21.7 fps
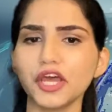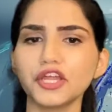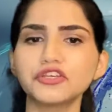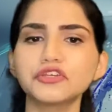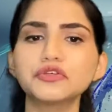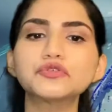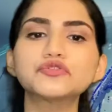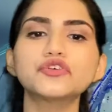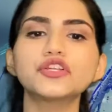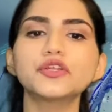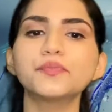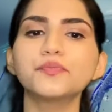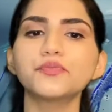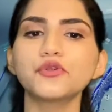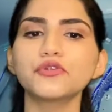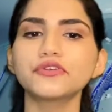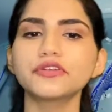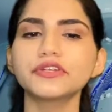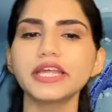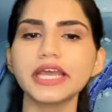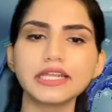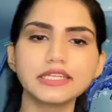are usually
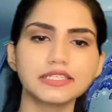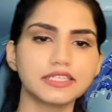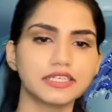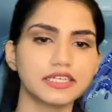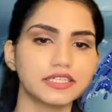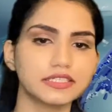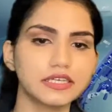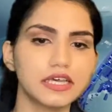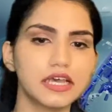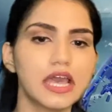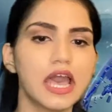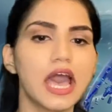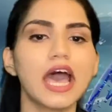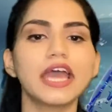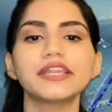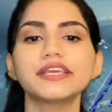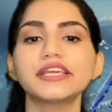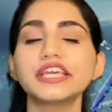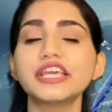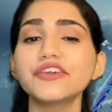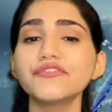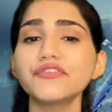protected
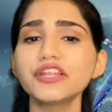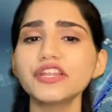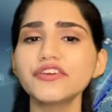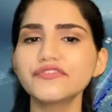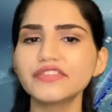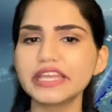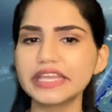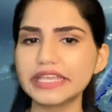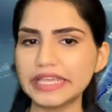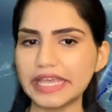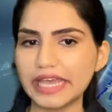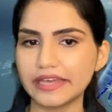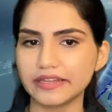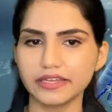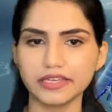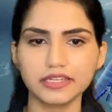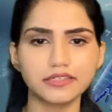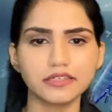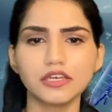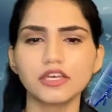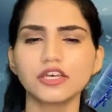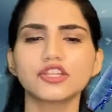and even if they get
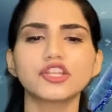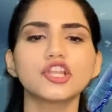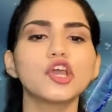it,